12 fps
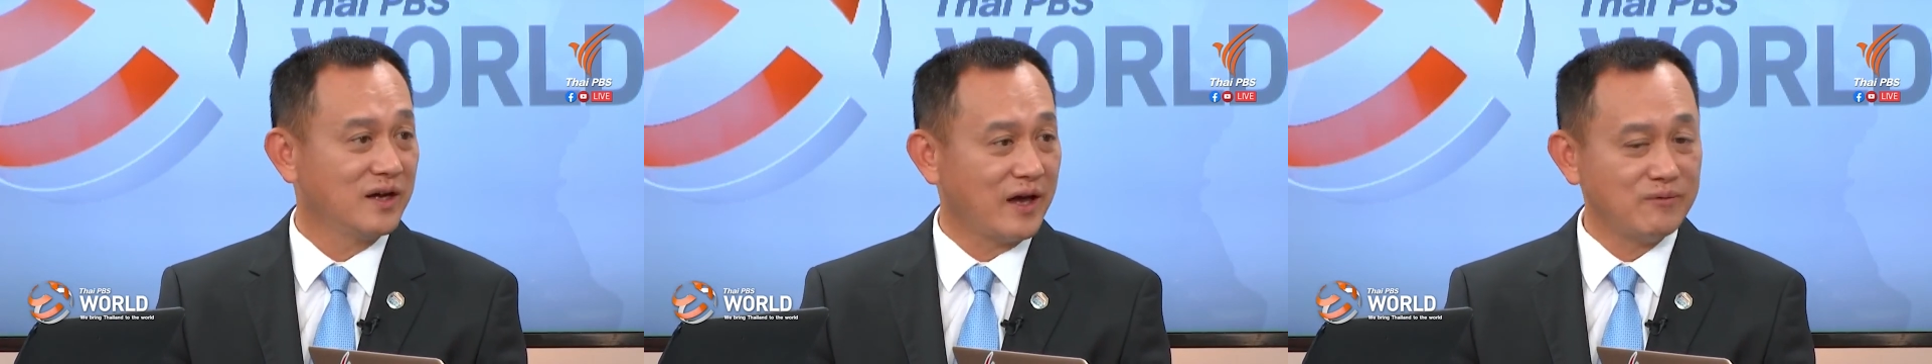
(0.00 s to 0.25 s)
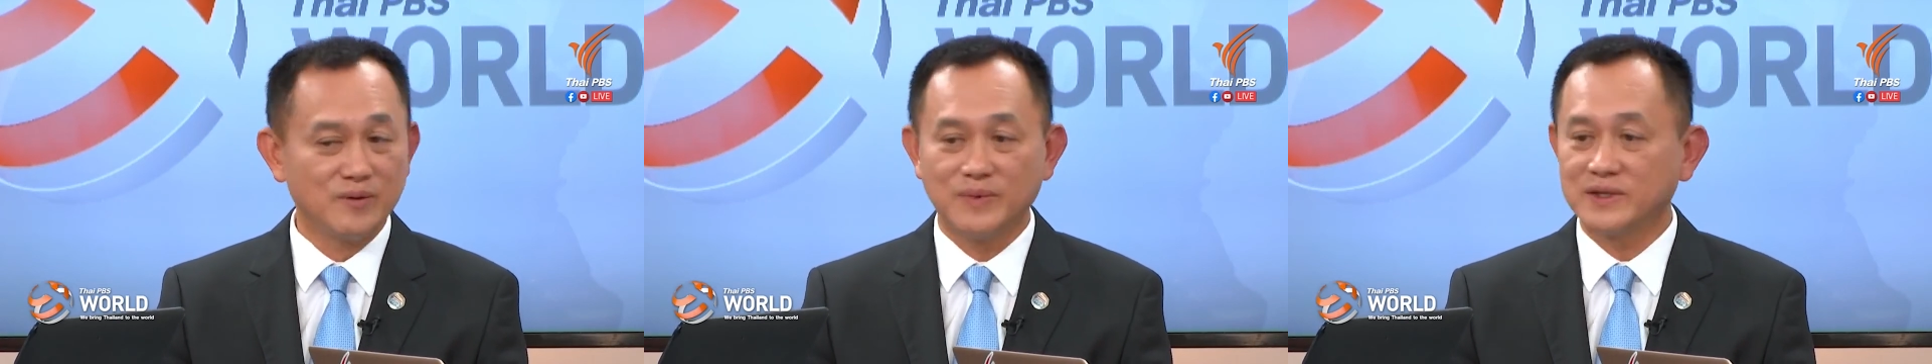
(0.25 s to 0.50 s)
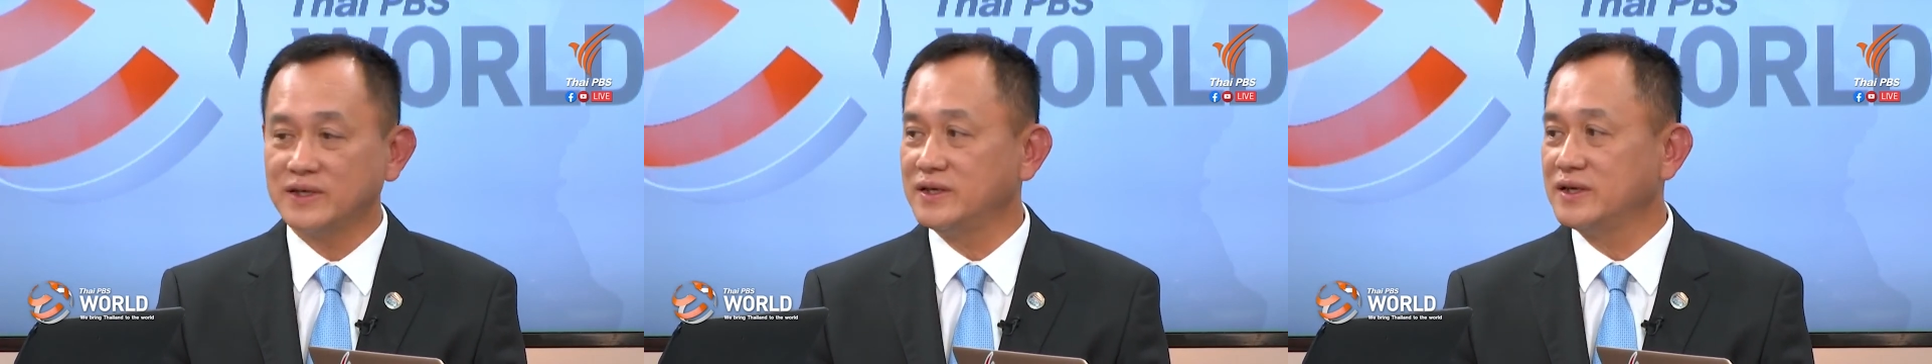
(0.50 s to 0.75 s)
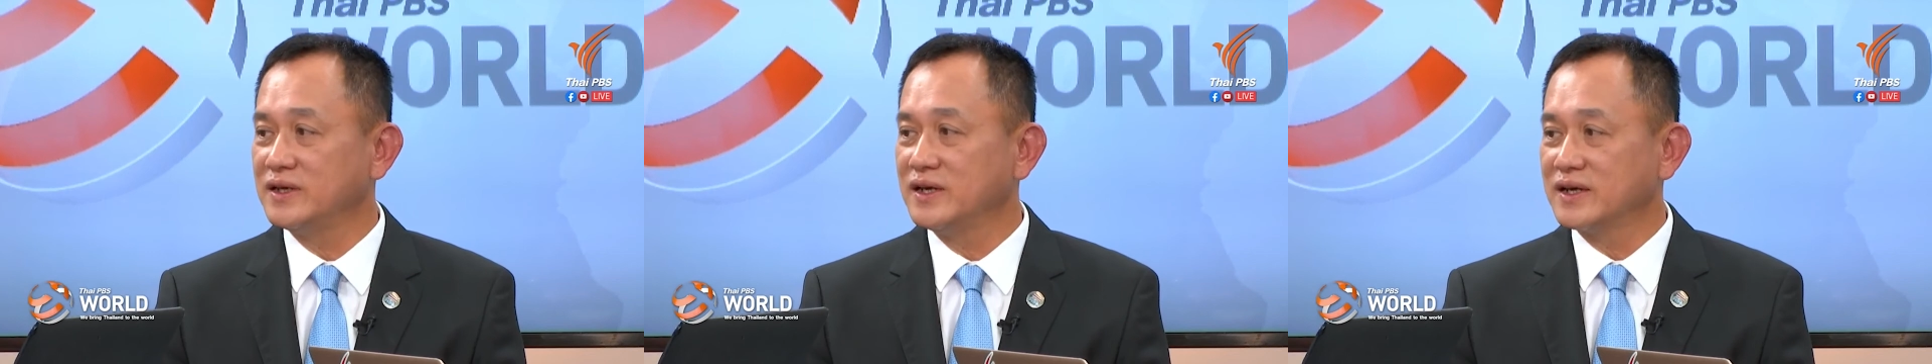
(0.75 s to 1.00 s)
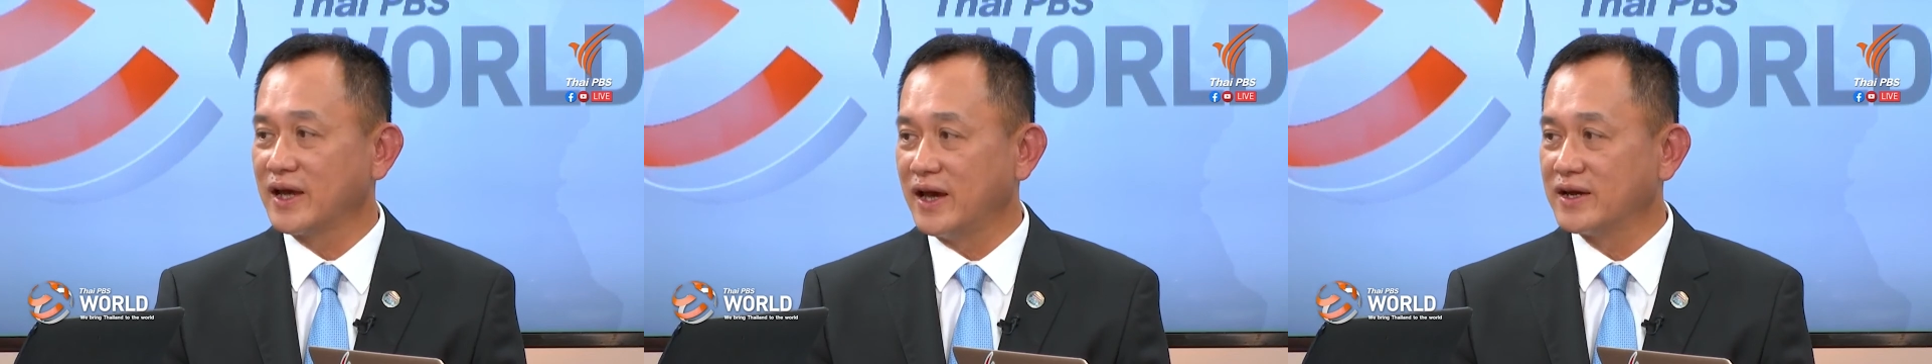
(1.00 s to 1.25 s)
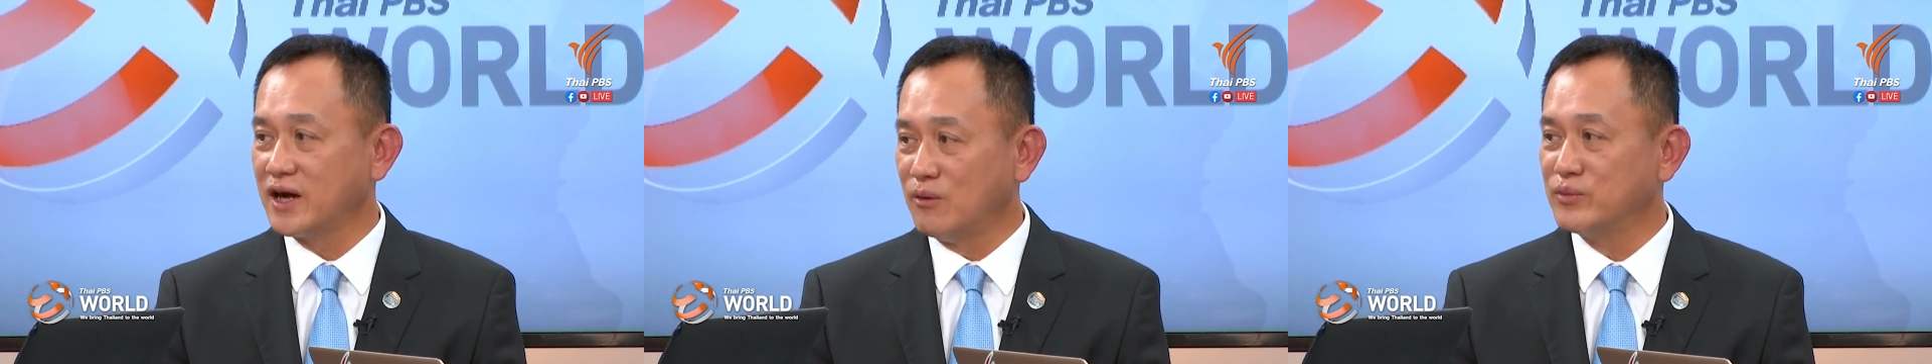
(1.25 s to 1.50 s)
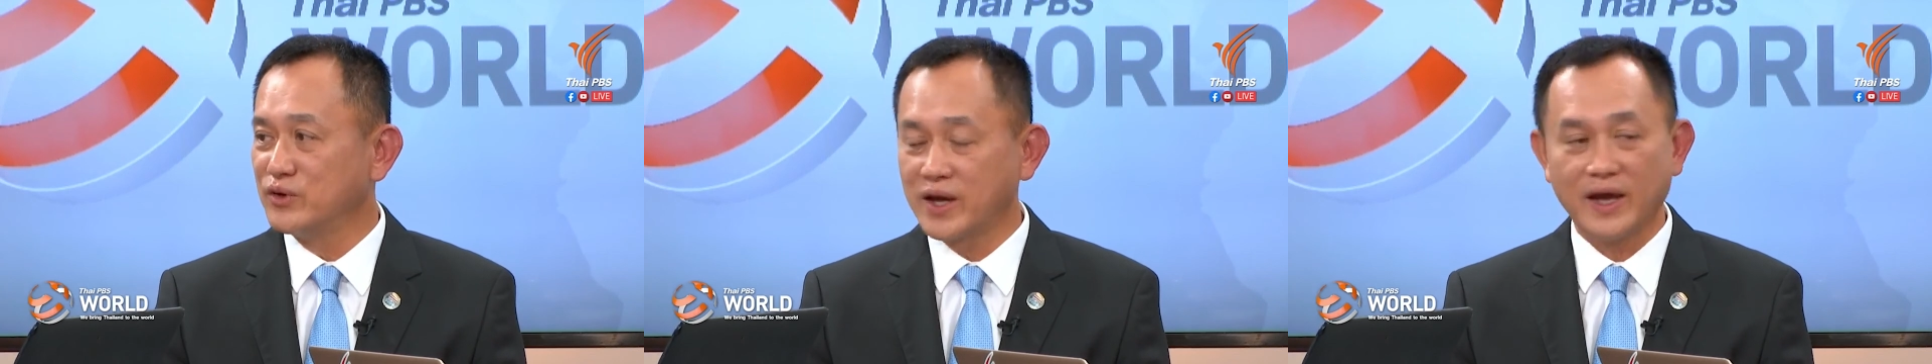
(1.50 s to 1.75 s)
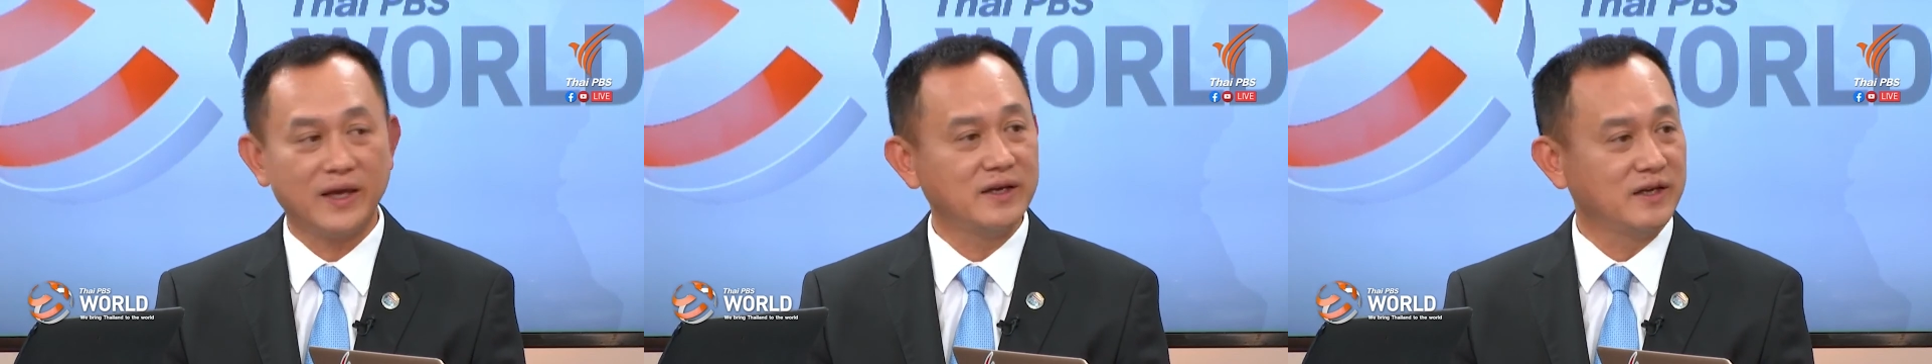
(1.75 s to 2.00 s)
everybody can
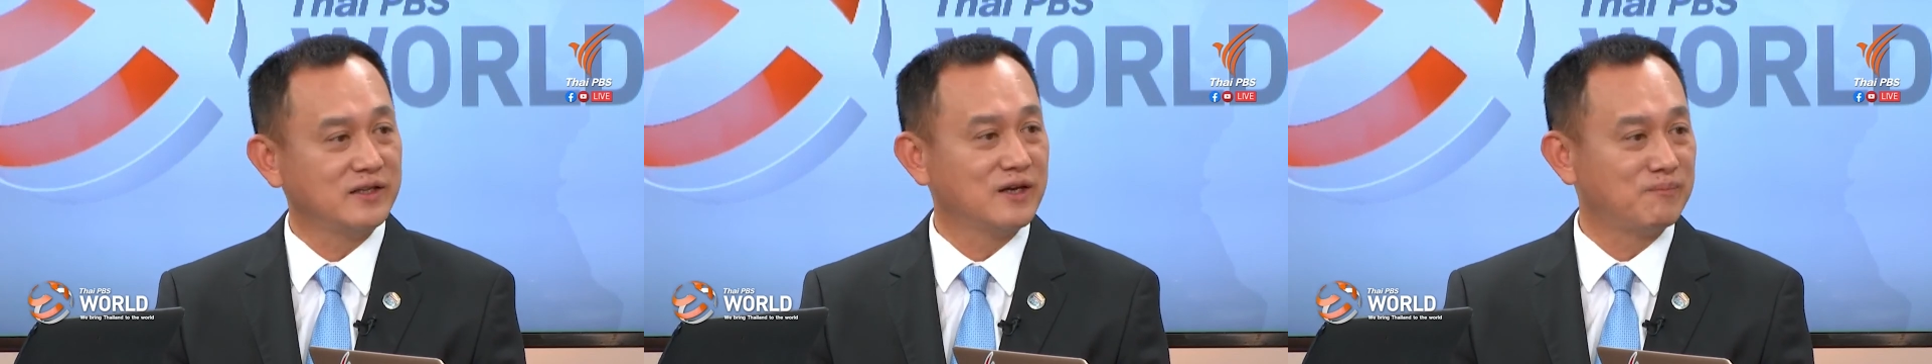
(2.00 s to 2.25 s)
communicate in